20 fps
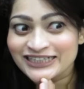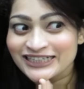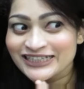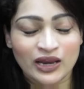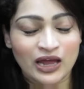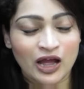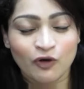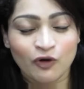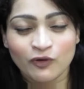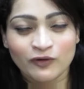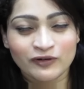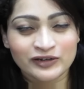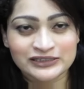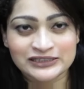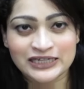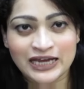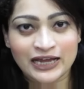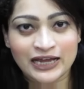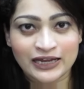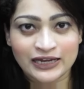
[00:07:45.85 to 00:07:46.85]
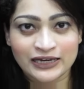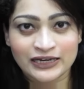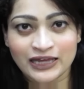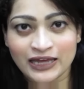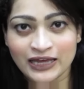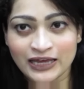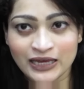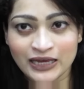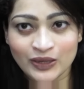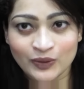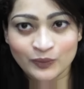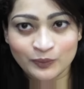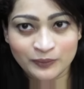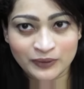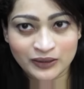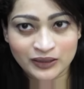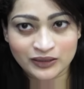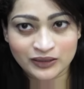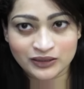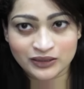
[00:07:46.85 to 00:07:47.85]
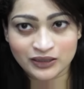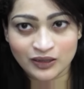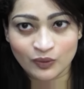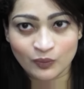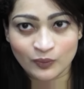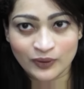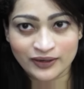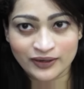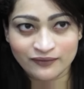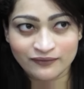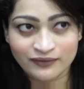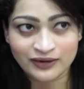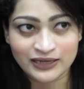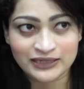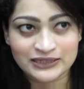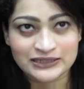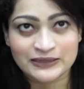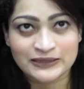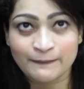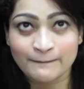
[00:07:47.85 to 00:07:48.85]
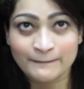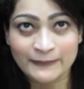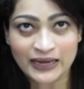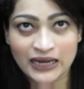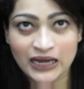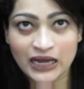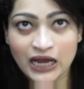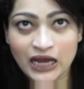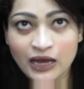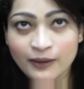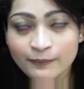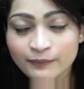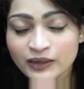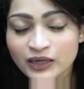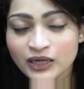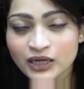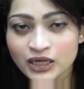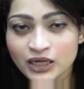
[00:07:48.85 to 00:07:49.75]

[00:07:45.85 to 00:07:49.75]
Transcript: However tired I am, but whenever I see makeup,